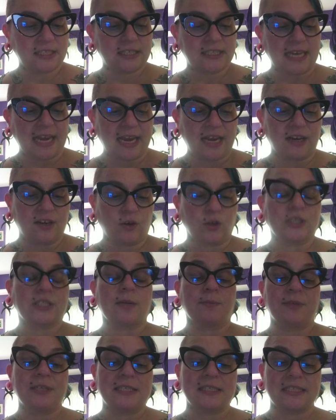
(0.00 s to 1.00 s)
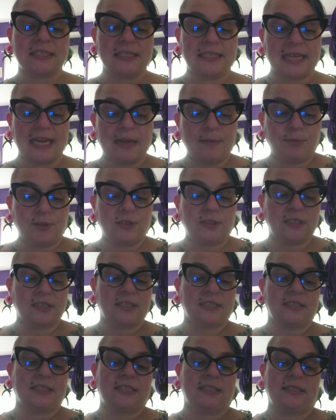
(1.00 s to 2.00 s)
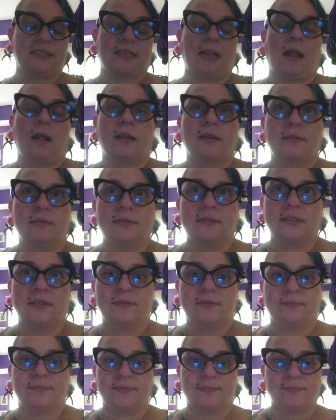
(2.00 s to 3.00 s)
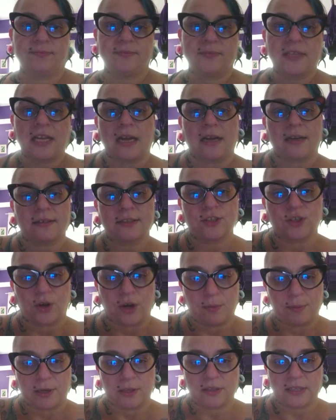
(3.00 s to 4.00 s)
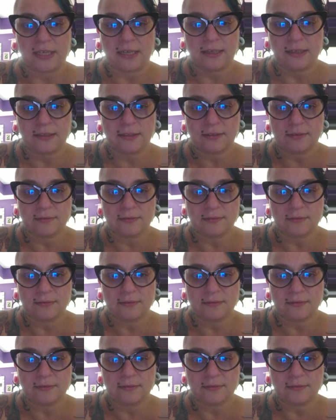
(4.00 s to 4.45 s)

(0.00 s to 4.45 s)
something is labeled as, sorry about that.